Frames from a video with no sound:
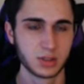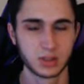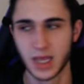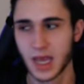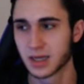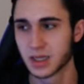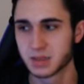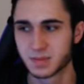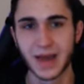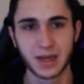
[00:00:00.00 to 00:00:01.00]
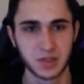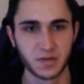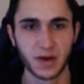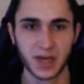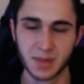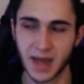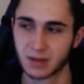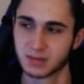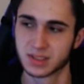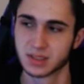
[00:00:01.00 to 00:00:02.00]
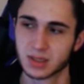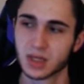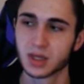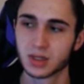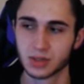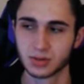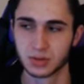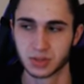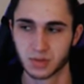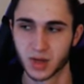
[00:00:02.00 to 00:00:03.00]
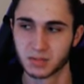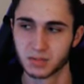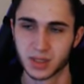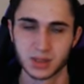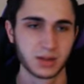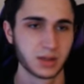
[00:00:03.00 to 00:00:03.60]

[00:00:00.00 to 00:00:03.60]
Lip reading: the hand comes back as you fall out of bounds and you lose your run, but